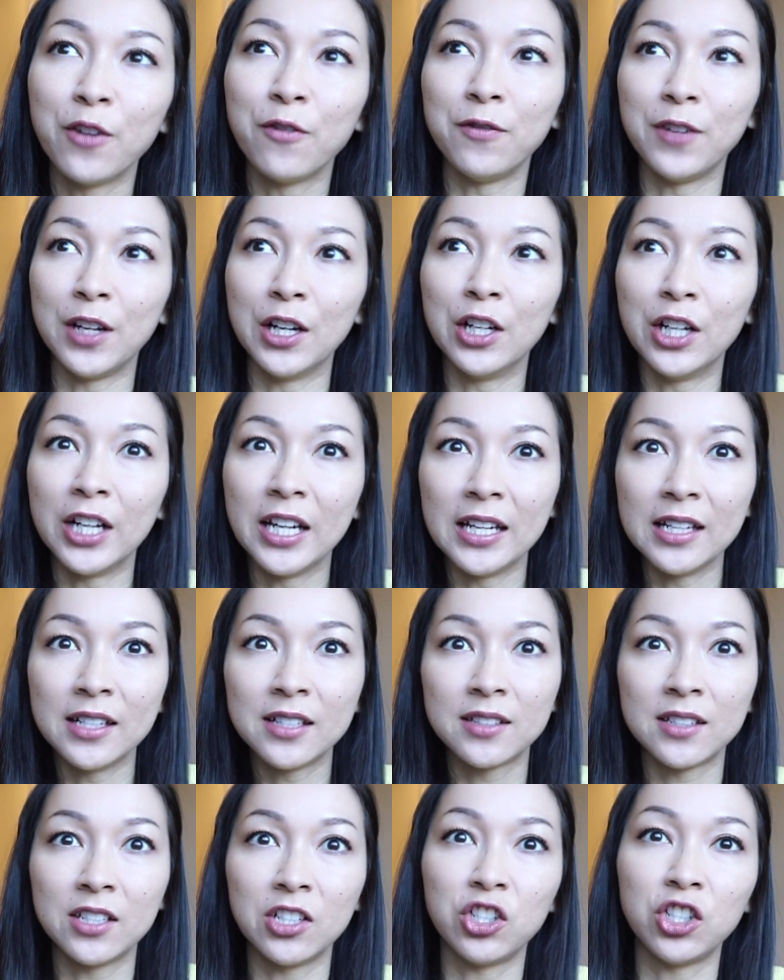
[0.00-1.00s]
fear
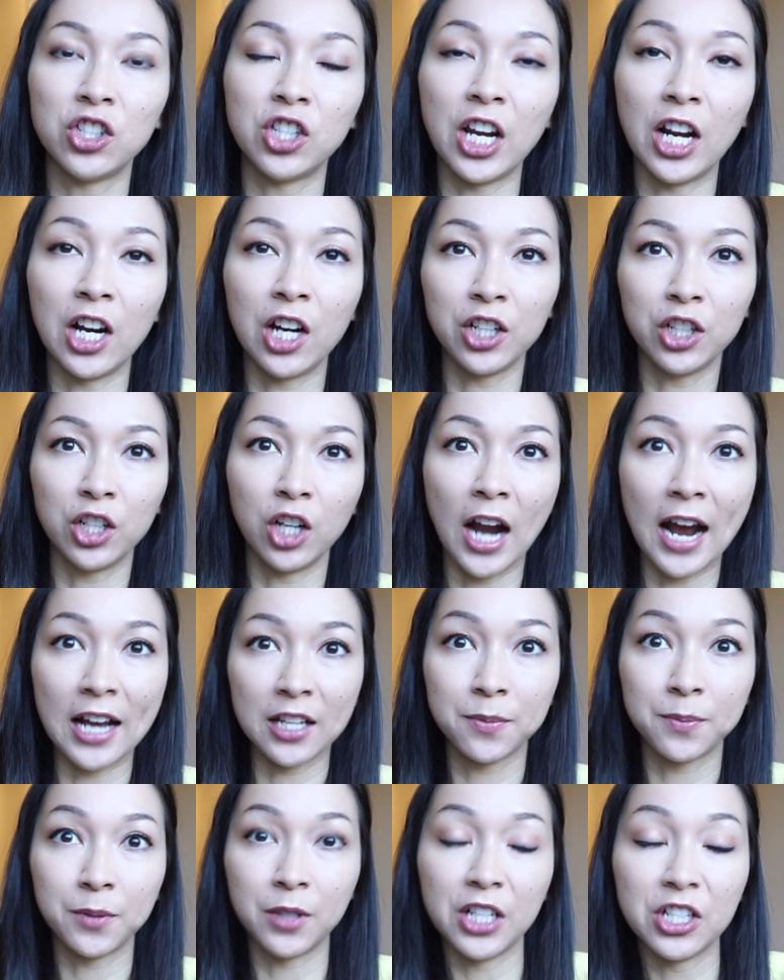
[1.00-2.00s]
is to share your
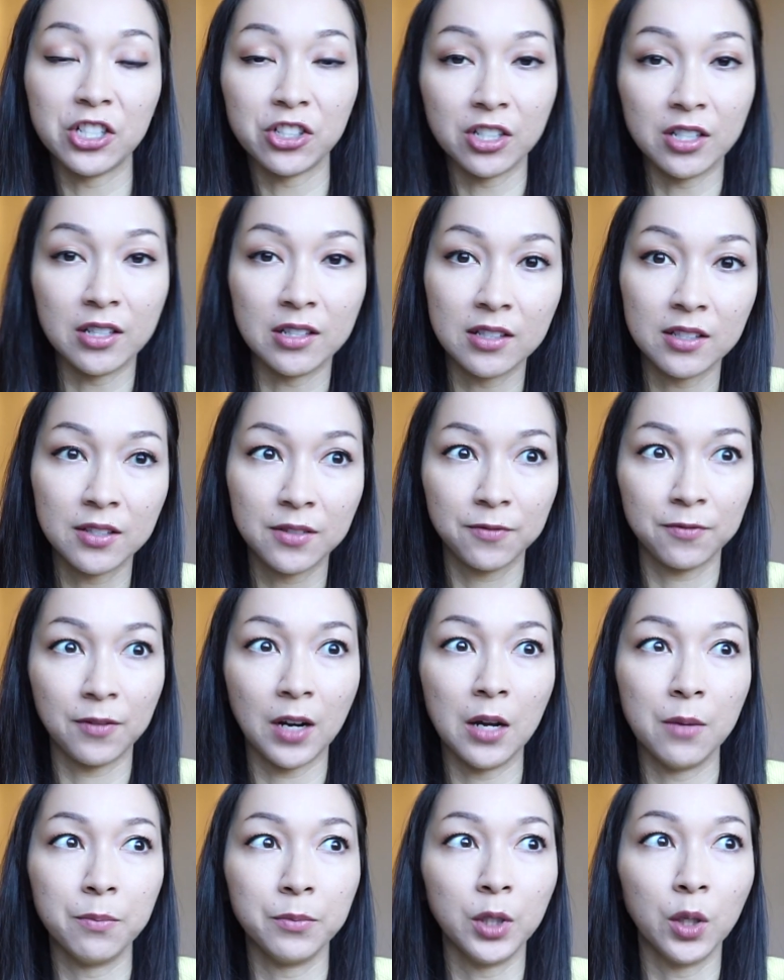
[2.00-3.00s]
aspirations
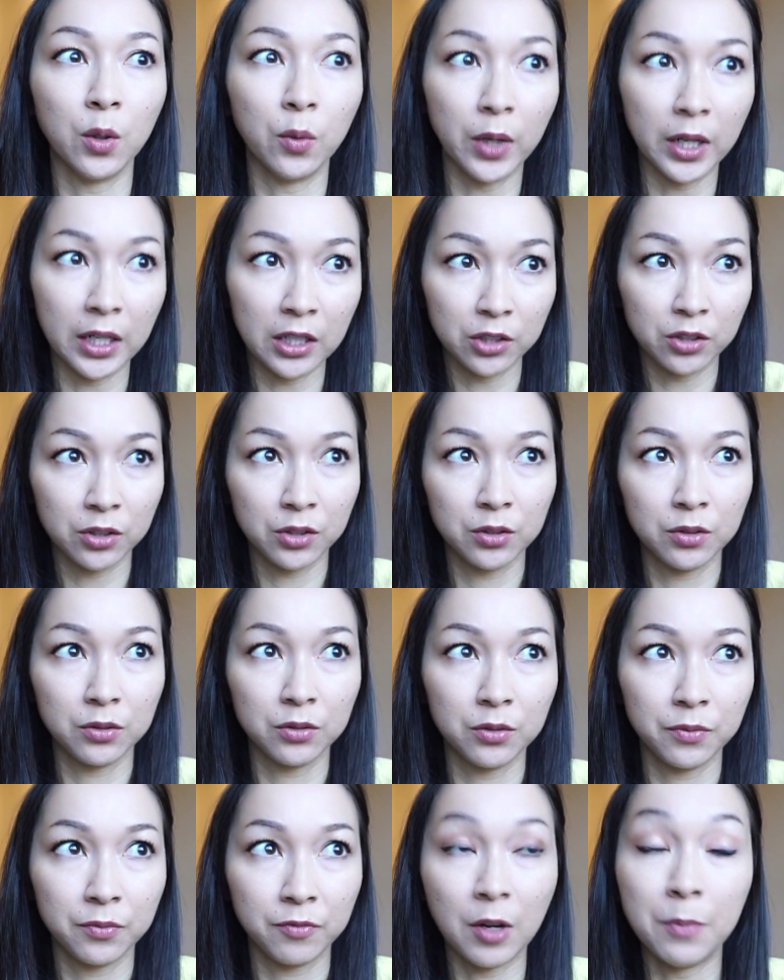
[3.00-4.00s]
from going
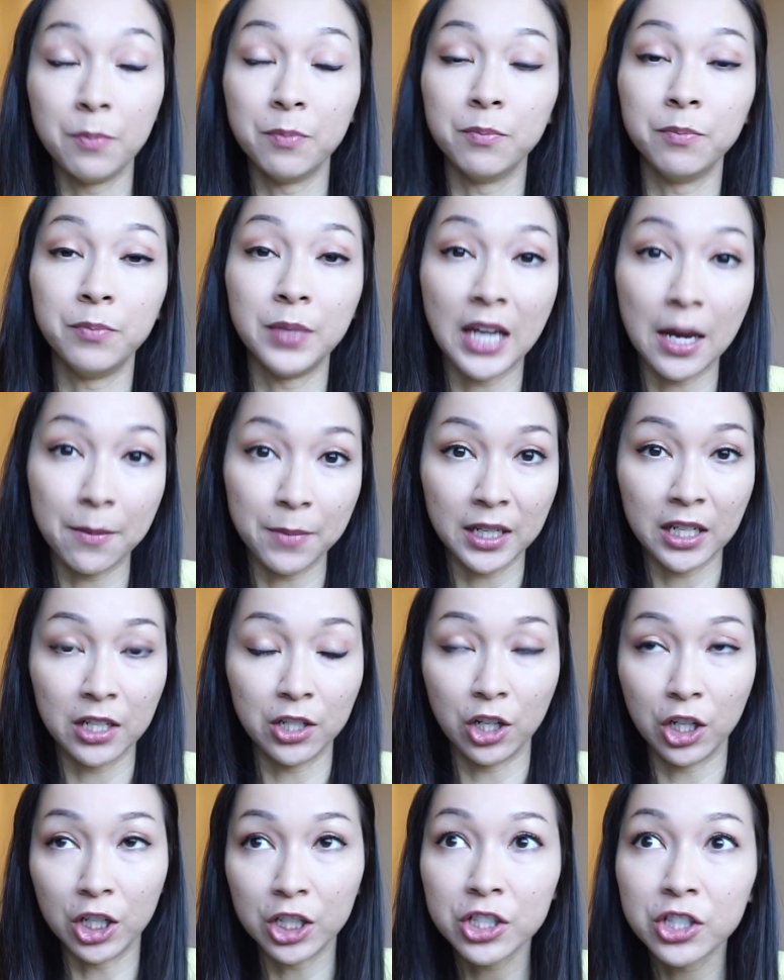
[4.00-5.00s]
from becoming a
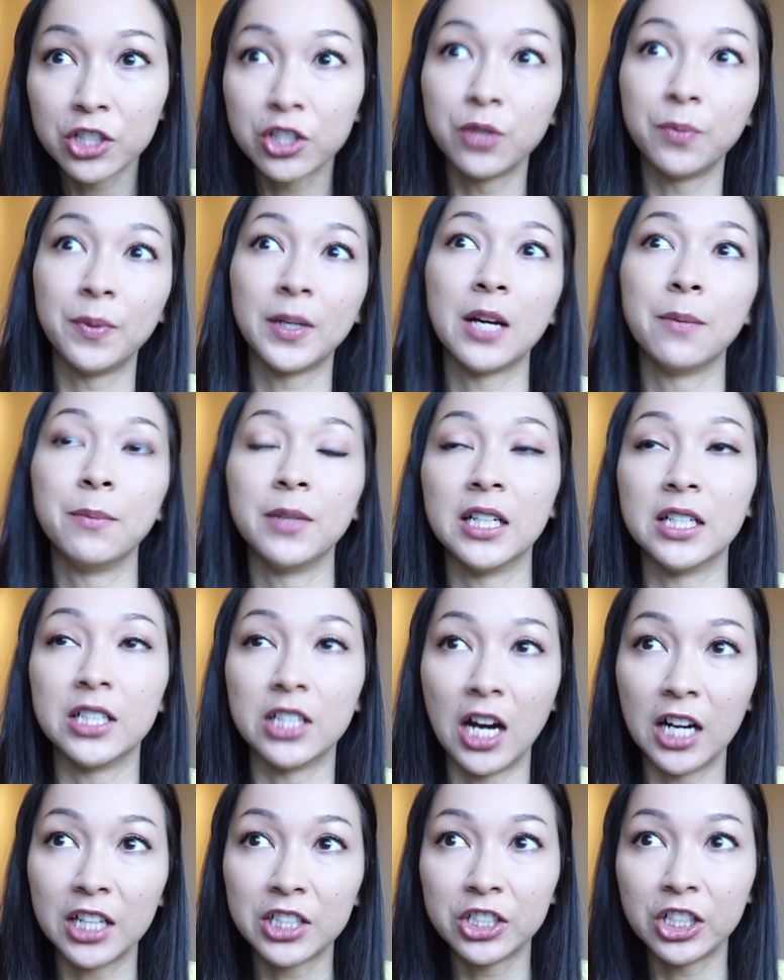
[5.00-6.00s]
nurse to becoming a
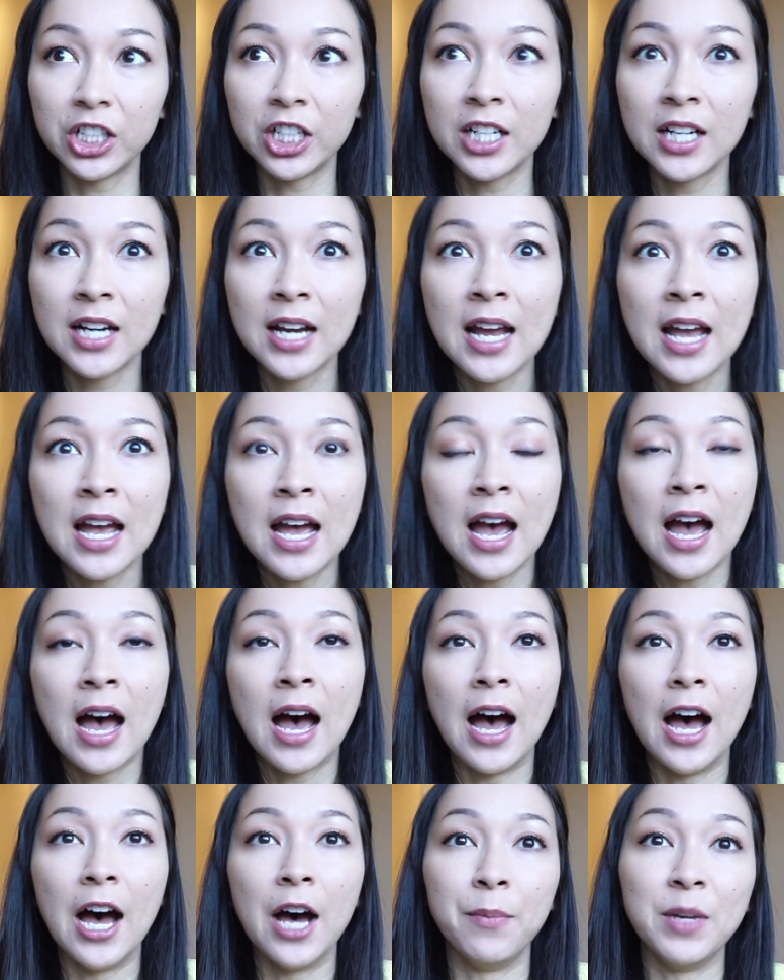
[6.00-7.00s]
doctor,
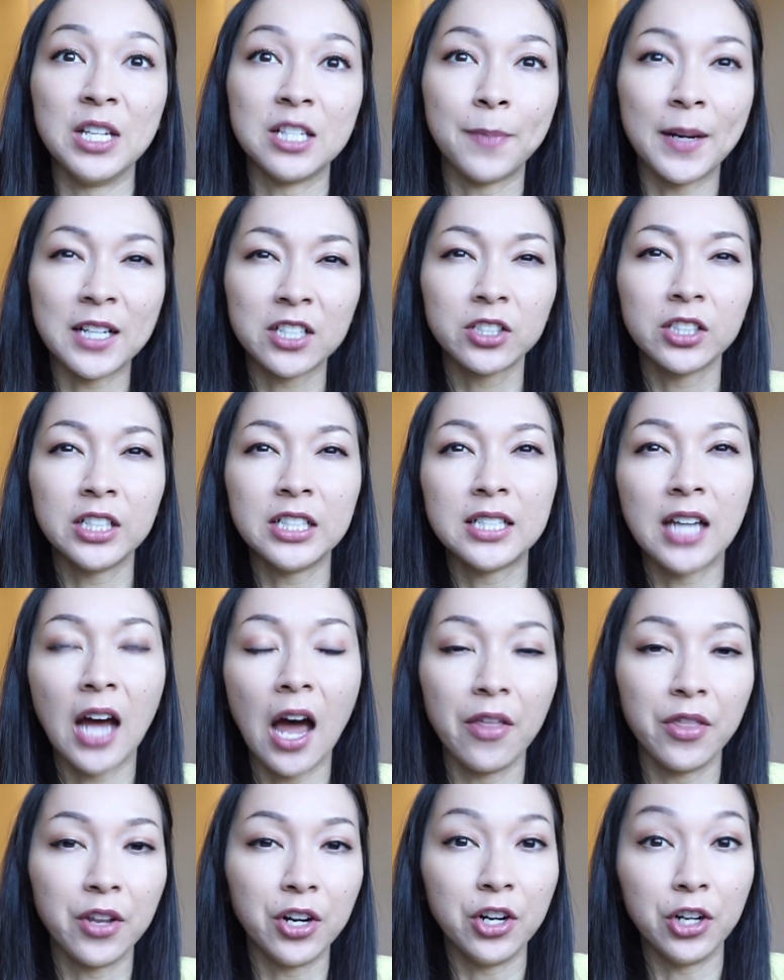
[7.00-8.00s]
um, especially to
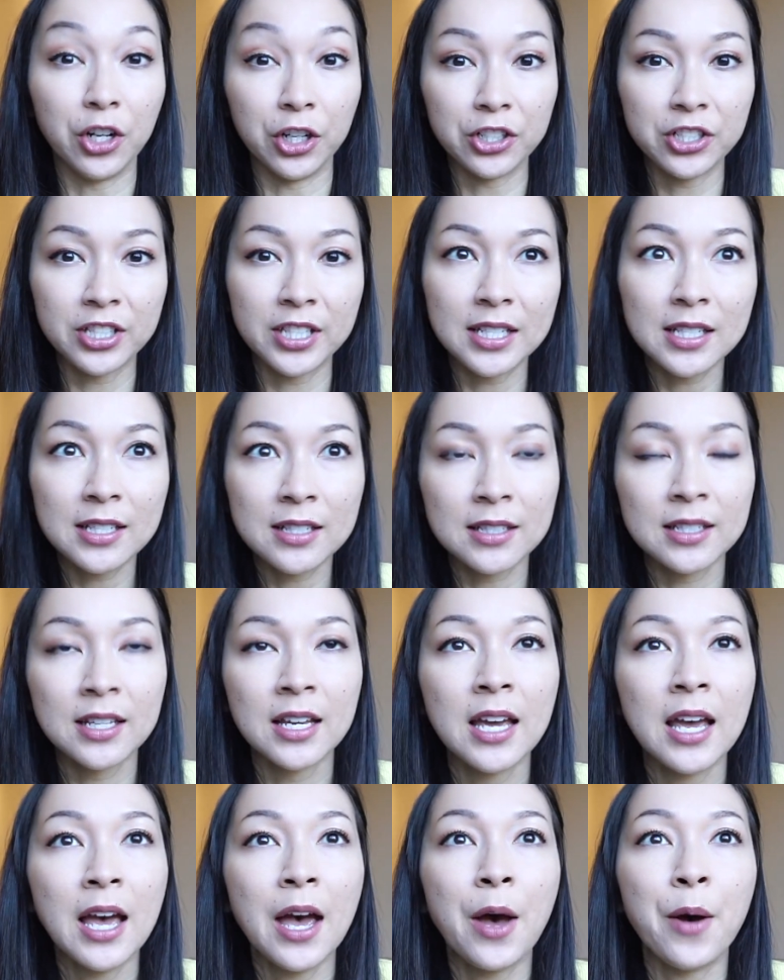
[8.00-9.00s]
other nurses.
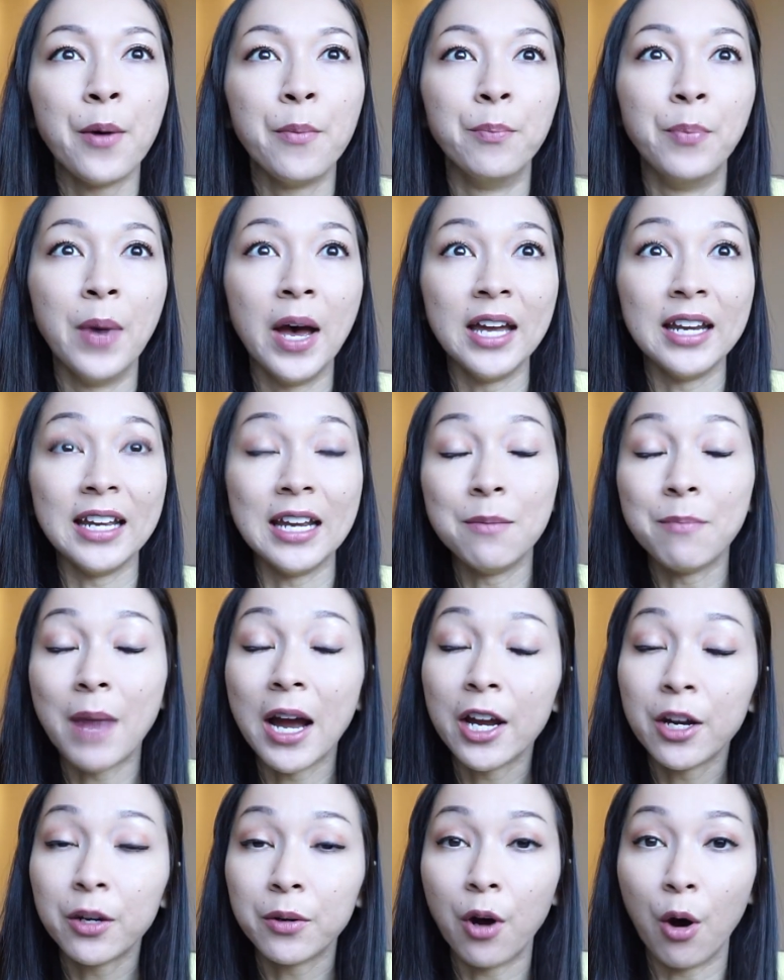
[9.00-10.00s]
But in
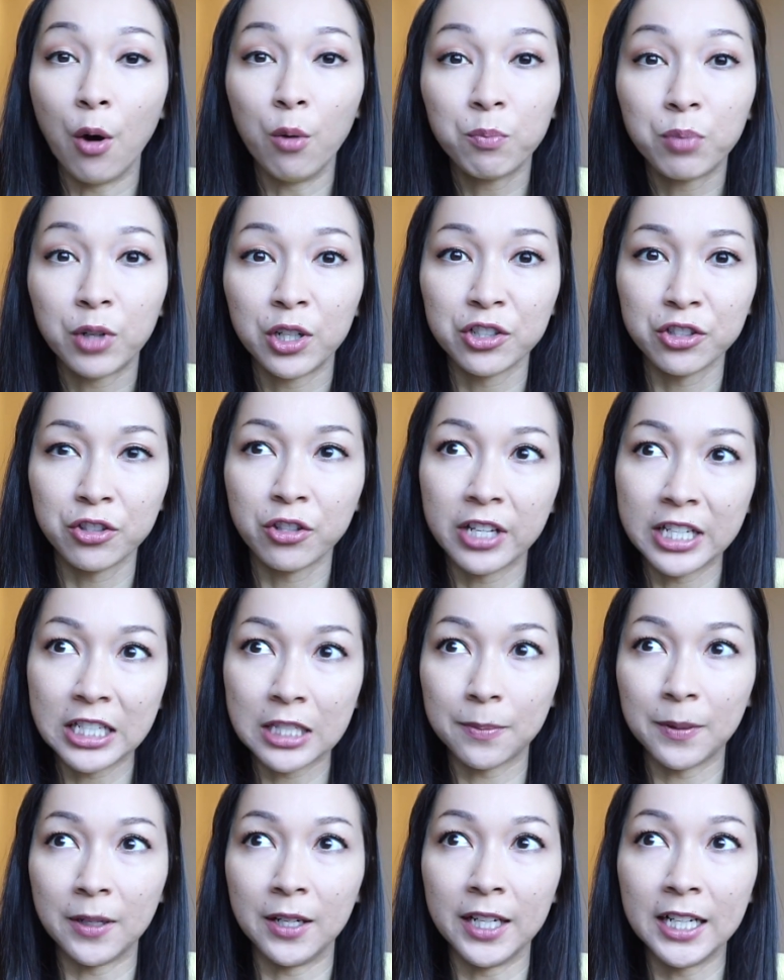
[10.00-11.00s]
my own personal
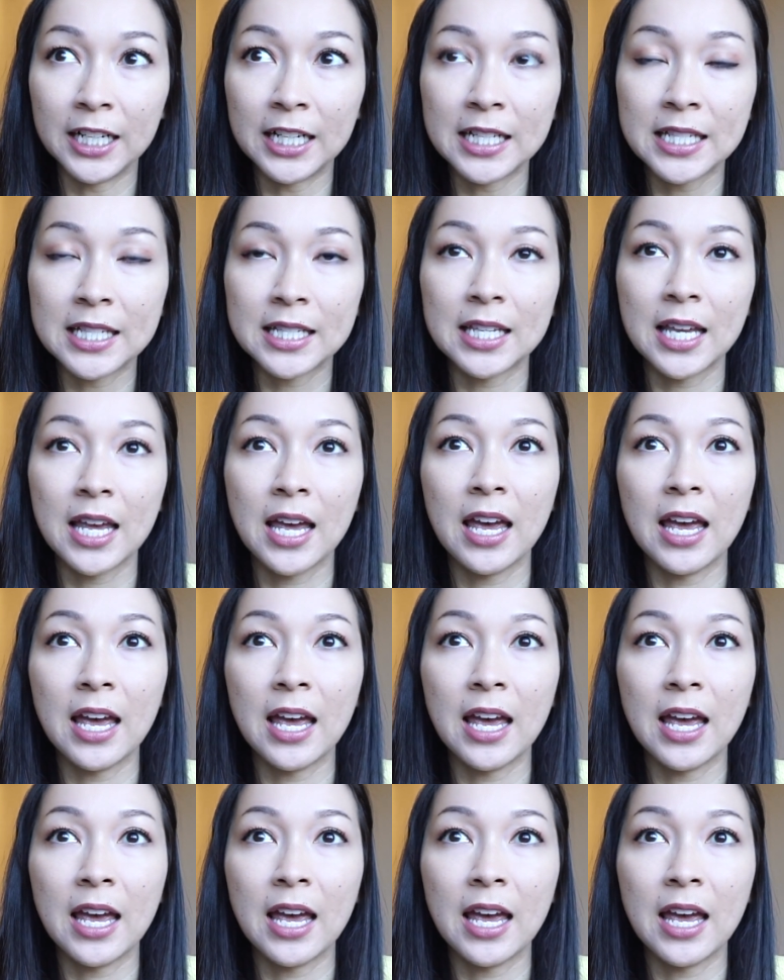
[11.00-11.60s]
experience,